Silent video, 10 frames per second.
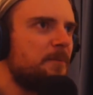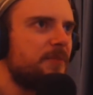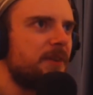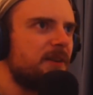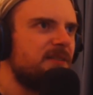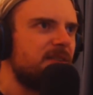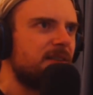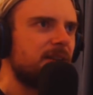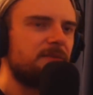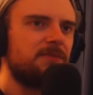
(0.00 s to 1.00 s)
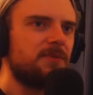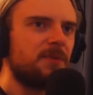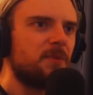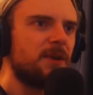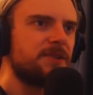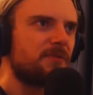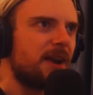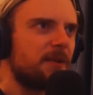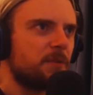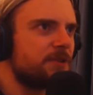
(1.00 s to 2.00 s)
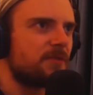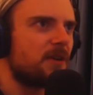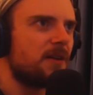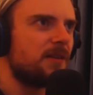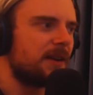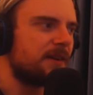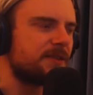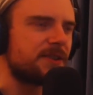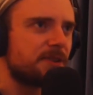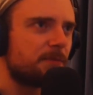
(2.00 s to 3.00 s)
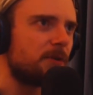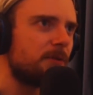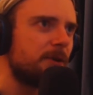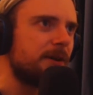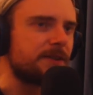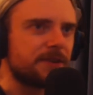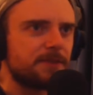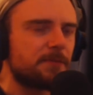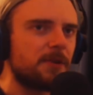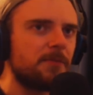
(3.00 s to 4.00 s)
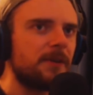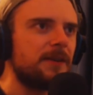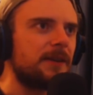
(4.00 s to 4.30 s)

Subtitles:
You know? Like, what's right? What's wrong? Like, is this appropriate? Is this appropriate?